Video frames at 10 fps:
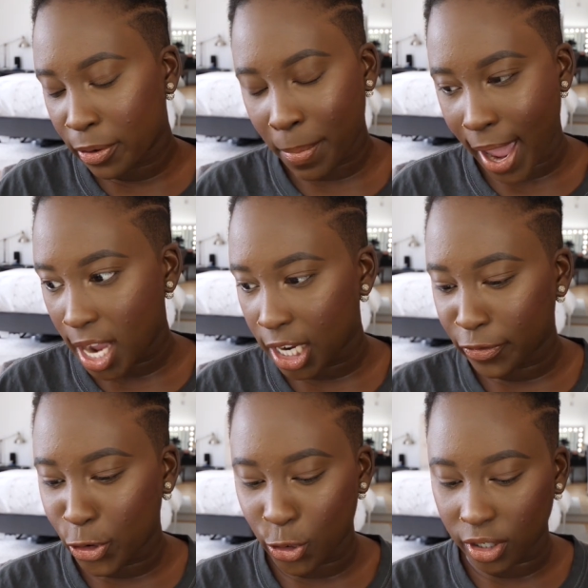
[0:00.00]
from MAC,
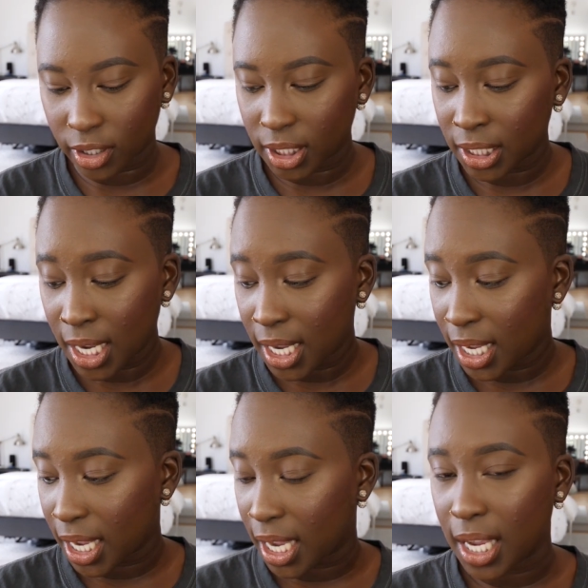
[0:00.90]
of course.
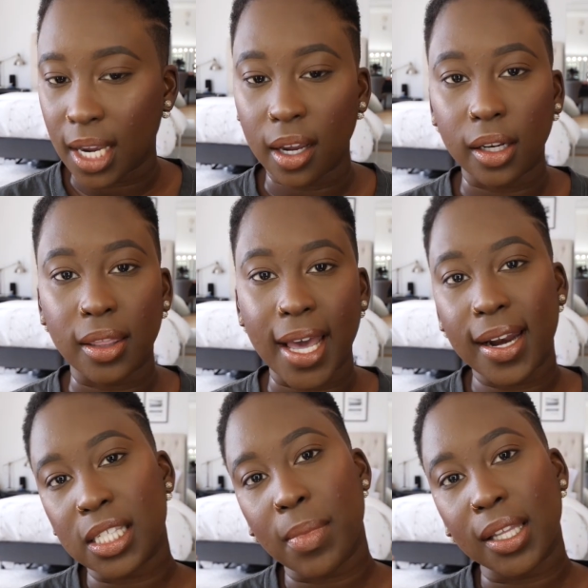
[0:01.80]
And
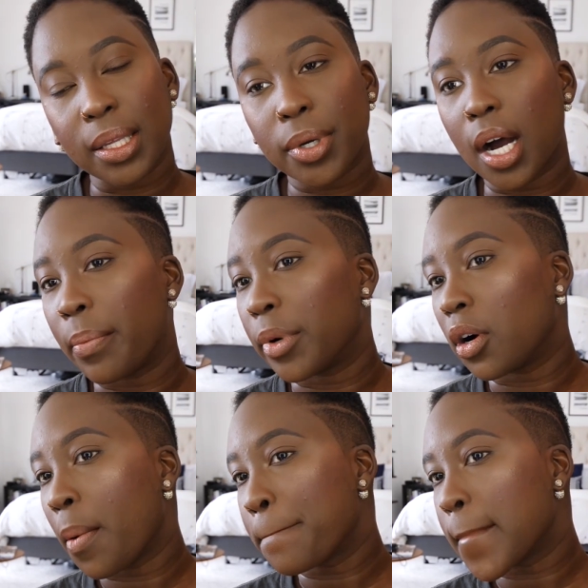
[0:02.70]
that is my lip
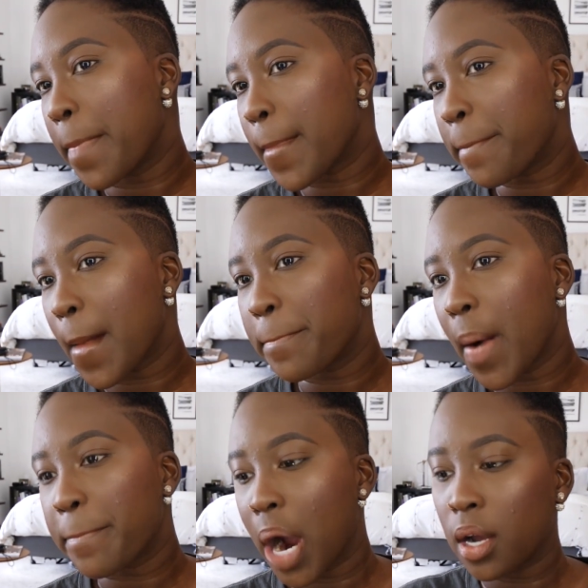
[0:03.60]
combo.
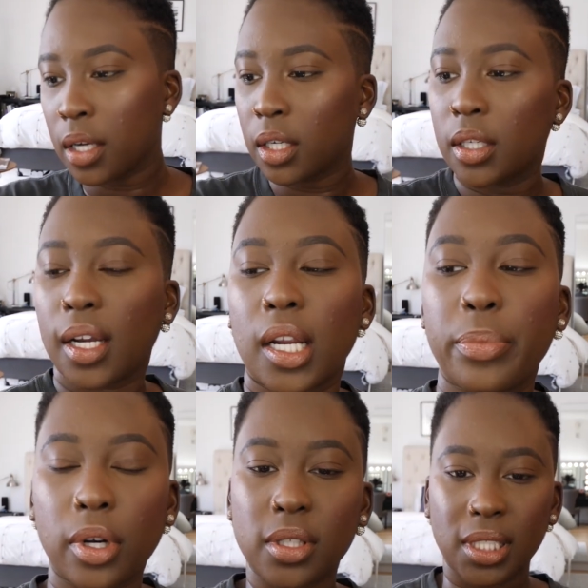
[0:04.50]
Gonna
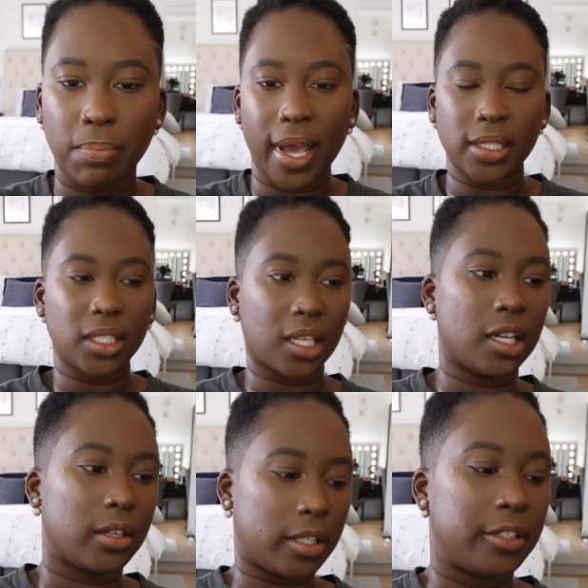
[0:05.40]
put on some
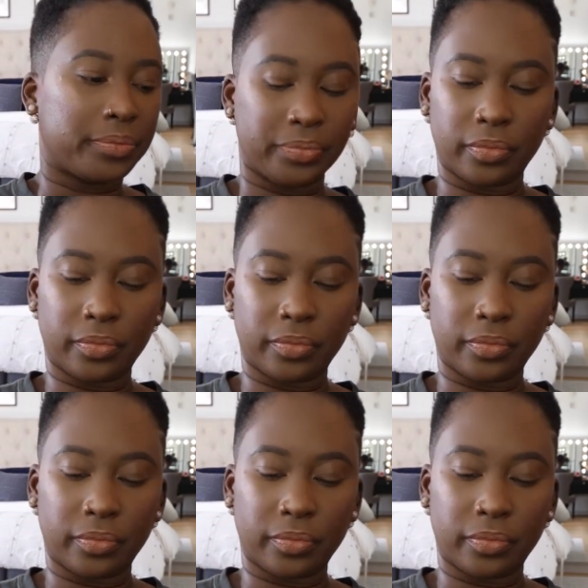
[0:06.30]
mascara.